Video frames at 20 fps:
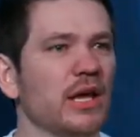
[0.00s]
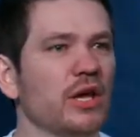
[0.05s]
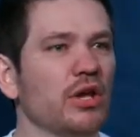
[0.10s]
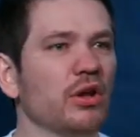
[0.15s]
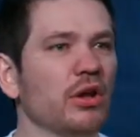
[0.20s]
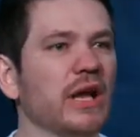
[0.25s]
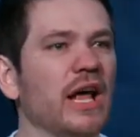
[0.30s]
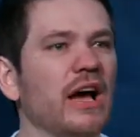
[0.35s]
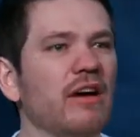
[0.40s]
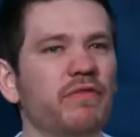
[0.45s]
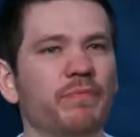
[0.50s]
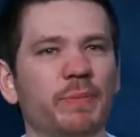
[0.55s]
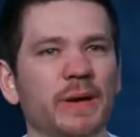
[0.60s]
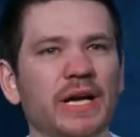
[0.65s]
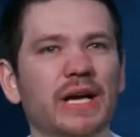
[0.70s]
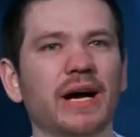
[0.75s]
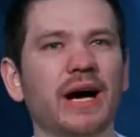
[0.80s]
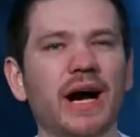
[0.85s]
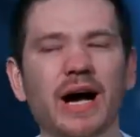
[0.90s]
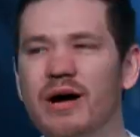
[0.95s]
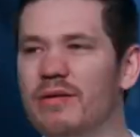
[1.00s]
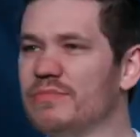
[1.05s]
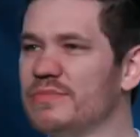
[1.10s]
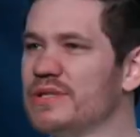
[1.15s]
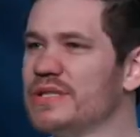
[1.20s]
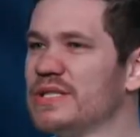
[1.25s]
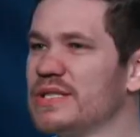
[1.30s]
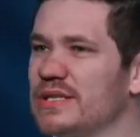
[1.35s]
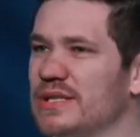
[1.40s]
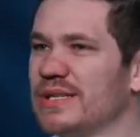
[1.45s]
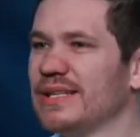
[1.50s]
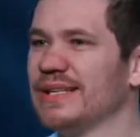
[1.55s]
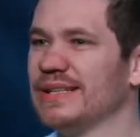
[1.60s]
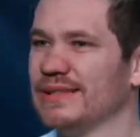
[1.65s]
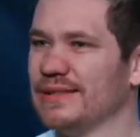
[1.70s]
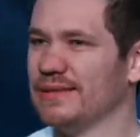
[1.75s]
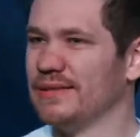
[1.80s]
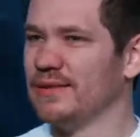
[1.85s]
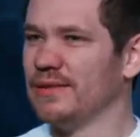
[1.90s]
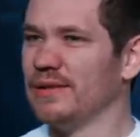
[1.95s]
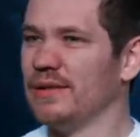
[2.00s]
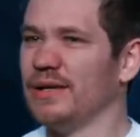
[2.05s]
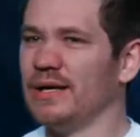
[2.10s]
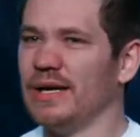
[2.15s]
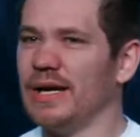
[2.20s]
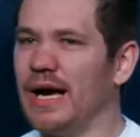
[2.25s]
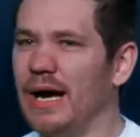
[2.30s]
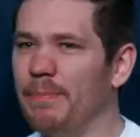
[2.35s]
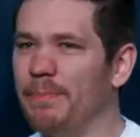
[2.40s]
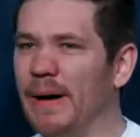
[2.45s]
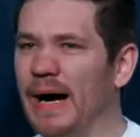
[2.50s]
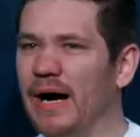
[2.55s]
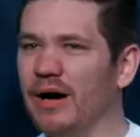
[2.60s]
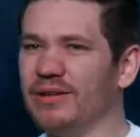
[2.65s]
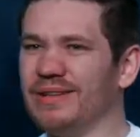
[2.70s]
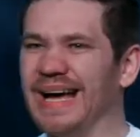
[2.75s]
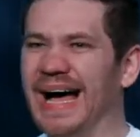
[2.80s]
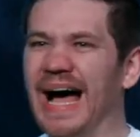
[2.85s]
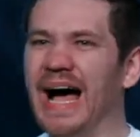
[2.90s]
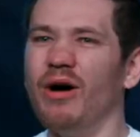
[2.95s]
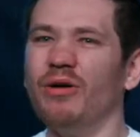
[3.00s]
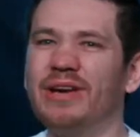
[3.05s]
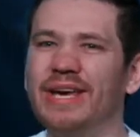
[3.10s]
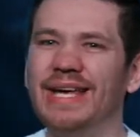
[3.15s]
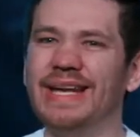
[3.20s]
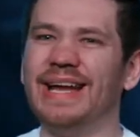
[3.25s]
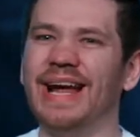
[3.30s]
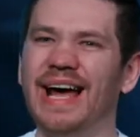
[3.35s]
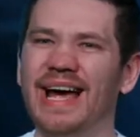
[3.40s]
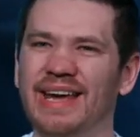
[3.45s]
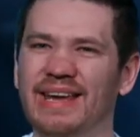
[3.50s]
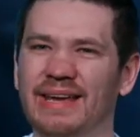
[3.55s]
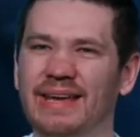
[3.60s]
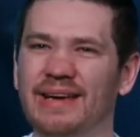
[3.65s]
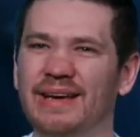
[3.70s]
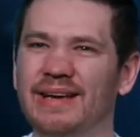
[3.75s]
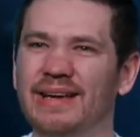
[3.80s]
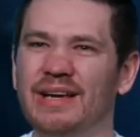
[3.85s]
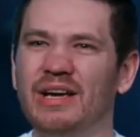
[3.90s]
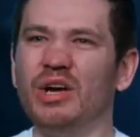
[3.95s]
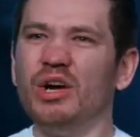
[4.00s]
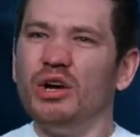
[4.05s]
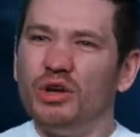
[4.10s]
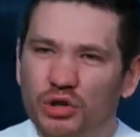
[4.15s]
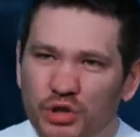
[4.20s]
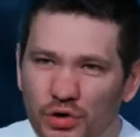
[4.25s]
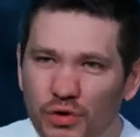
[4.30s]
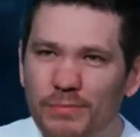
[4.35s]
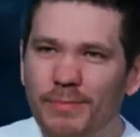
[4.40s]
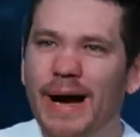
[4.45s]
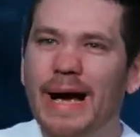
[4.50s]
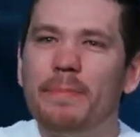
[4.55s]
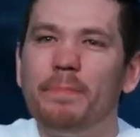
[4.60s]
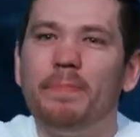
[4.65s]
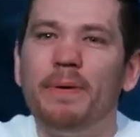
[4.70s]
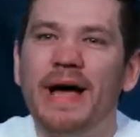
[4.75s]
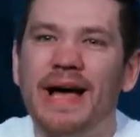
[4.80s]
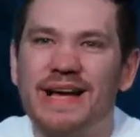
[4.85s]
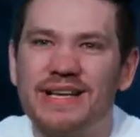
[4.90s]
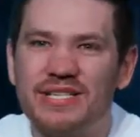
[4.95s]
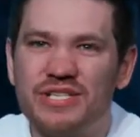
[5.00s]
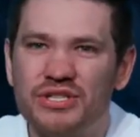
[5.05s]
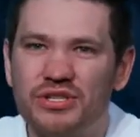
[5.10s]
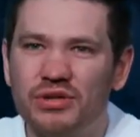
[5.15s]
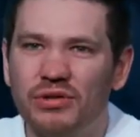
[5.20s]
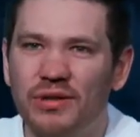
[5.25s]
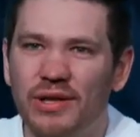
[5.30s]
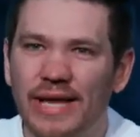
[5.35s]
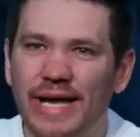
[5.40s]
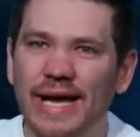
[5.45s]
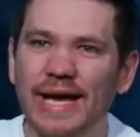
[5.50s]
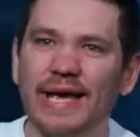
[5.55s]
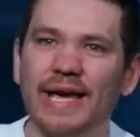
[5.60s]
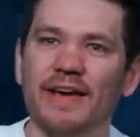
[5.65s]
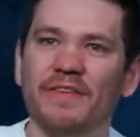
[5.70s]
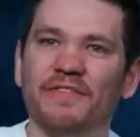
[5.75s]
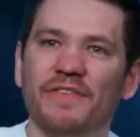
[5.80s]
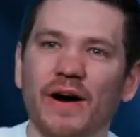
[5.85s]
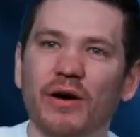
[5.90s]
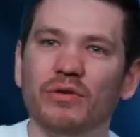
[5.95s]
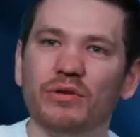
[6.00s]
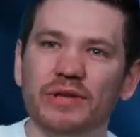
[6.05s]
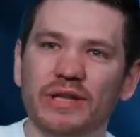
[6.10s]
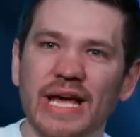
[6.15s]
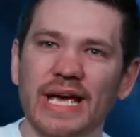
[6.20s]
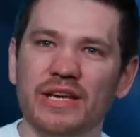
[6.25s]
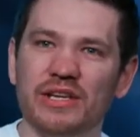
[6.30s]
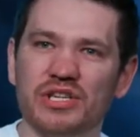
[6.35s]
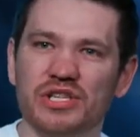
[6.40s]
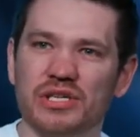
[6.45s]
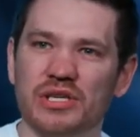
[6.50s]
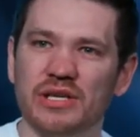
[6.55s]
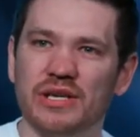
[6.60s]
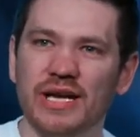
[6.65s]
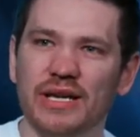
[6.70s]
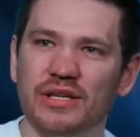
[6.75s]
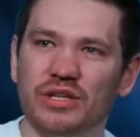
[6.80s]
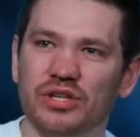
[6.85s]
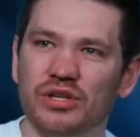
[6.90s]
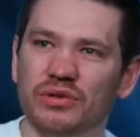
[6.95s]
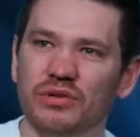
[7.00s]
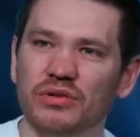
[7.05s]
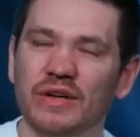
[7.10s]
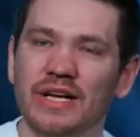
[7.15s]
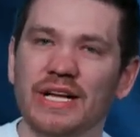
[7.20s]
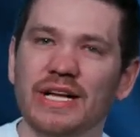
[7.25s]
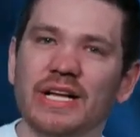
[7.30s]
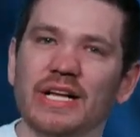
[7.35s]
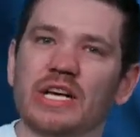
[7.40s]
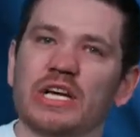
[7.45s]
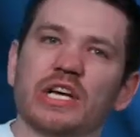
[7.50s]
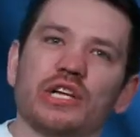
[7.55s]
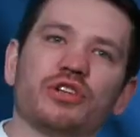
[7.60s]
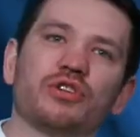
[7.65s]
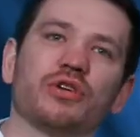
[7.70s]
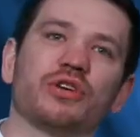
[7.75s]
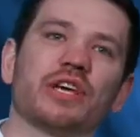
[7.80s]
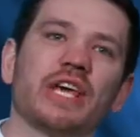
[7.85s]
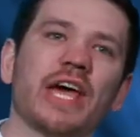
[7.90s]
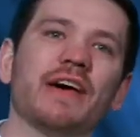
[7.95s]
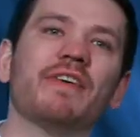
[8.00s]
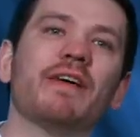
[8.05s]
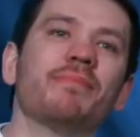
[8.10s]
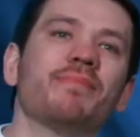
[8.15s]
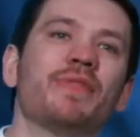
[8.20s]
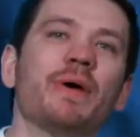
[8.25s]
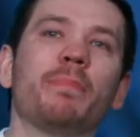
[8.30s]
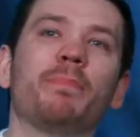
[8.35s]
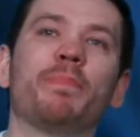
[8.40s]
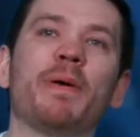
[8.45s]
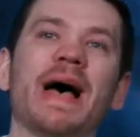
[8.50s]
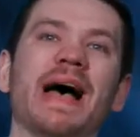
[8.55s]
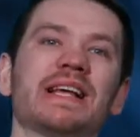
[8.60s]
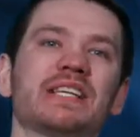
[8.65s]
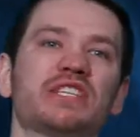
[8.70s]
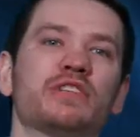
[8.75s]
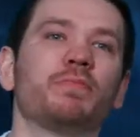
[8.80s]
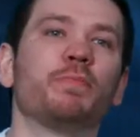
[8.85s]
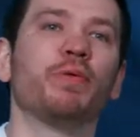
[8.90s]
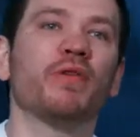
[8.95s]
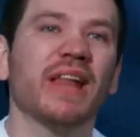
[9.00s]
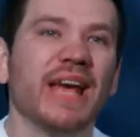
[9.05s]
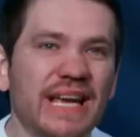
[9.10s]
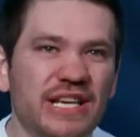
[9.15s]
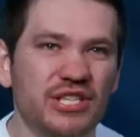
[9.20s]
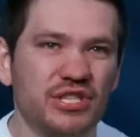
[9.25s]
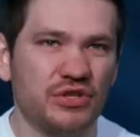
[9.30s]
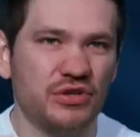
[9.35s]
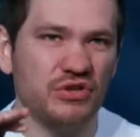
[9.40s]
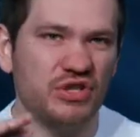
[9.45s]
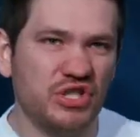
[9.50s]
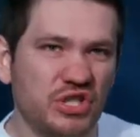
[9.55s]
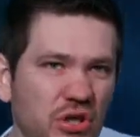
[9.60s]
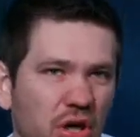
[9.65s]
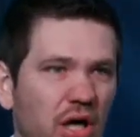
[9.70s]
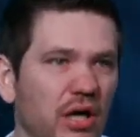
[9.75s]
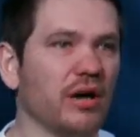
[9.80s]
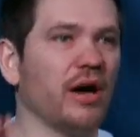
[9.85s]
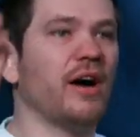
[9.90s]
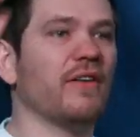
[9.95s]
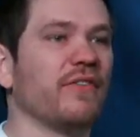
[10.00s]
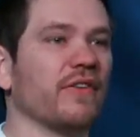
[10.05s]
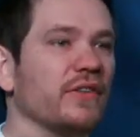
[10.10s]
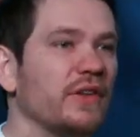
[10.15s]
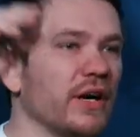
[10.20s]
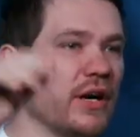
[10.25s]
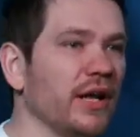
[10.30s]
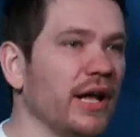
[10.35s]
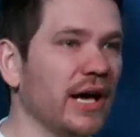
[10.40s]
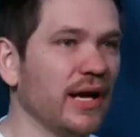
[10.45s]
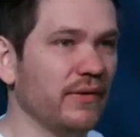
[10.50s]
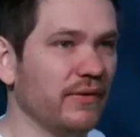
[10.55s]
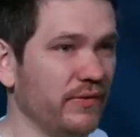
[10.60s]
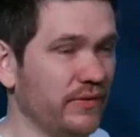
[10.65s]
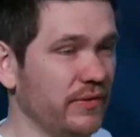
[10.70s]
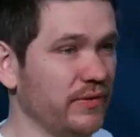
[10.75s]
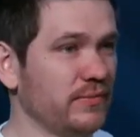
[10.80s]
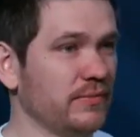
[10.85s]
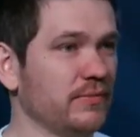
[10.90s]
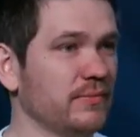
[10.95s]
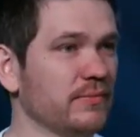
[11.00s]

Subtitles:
Your life becomes about how can I do my best to lay a foundation and to give them the best place to start off in their life.